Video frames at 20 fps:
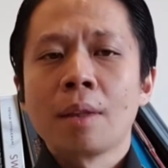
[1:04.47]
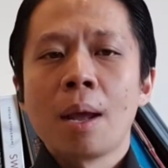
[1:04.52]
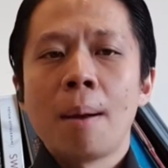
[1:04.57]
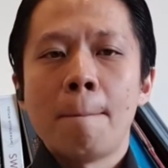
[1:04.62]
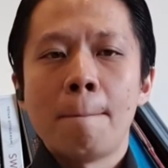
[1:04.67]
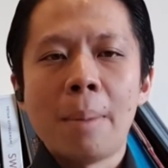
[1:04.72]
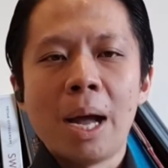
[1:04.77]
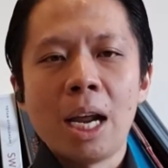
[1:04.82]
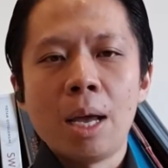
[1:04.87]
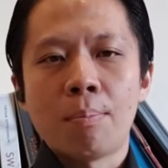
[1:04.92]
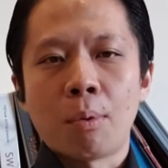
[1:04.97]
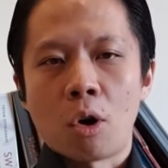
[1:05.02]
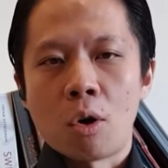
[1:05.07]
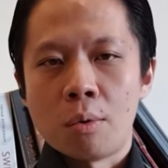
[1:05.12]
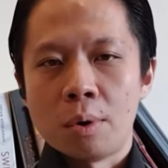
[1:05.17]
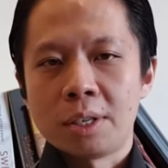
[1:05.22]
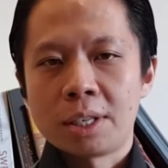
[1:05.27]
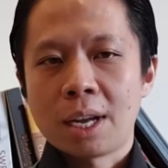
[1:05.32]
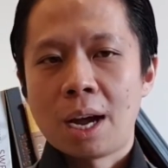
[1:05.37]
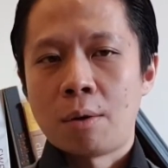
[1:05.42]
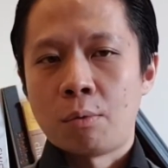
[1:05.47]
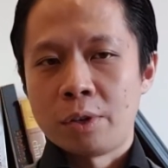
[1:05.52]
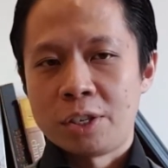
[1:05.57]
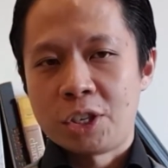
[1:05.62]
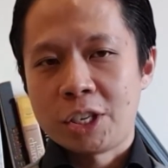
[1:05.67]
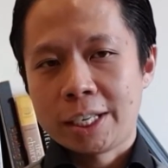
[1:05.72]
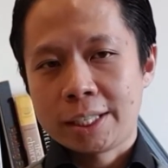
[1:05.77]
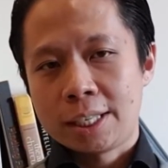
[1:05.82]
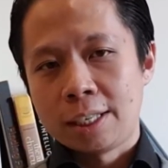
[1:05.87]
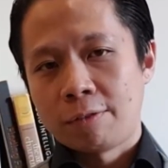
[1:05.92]
Many borrowers are
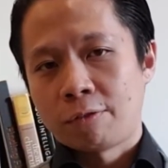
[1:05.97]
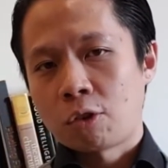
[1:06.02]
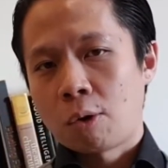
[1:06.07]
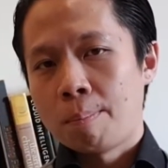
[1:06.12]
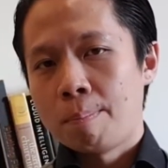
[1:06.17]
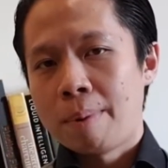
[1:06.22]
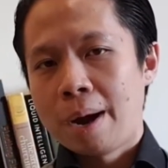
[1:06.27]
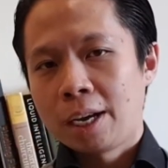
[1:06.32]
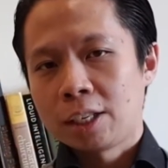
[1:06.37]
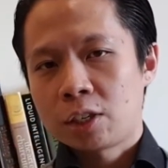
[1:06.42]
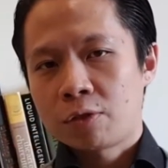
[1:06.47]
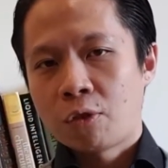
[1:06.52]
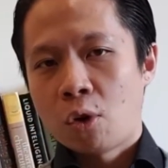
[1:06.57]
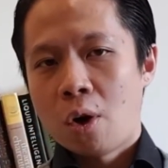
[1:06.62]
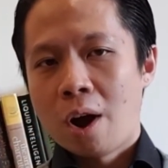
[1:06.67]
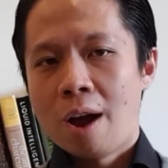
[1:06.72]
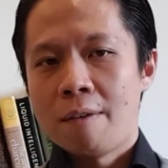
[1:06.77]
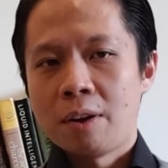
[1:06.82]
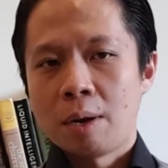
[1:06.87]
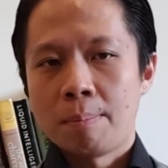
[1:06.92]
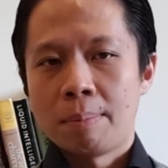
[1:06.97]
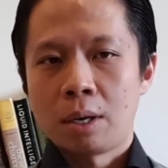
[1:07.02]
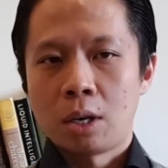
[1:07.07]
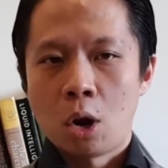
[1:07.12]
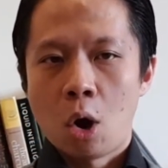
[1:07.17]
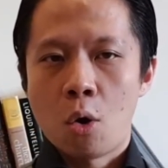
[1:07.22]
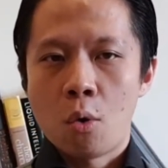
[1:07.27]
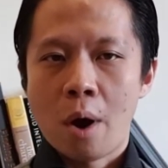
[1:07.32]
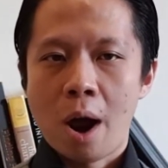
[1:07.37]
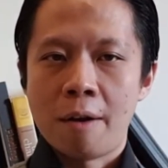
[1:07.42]
rejected from banks for having
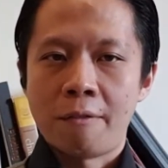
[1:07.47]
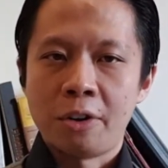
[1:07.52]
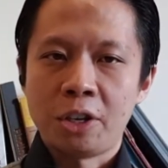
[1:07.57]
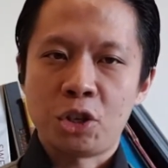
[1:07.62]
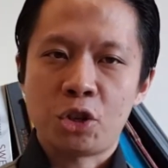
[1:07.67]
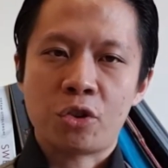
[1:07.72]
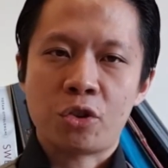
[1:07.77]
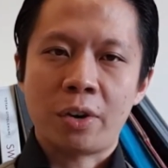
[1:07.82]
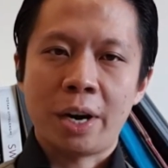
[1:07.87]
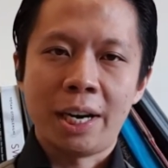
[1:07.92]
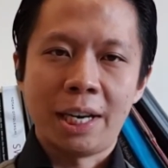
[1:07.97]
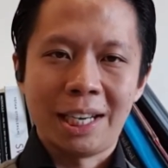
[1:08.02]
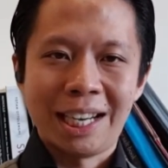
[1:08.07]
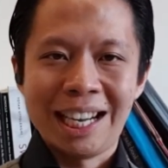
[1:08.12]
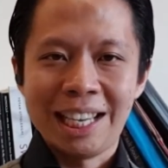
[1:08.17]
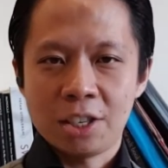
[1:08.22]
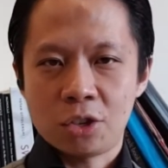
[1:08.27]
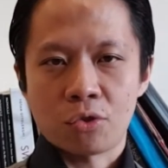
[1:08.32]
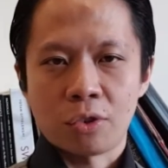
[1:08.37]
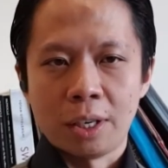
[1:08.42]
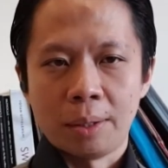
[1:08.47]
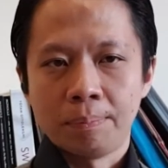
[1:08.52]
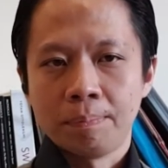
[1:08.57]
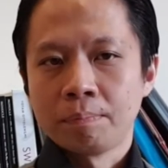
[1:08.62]
below average credit history.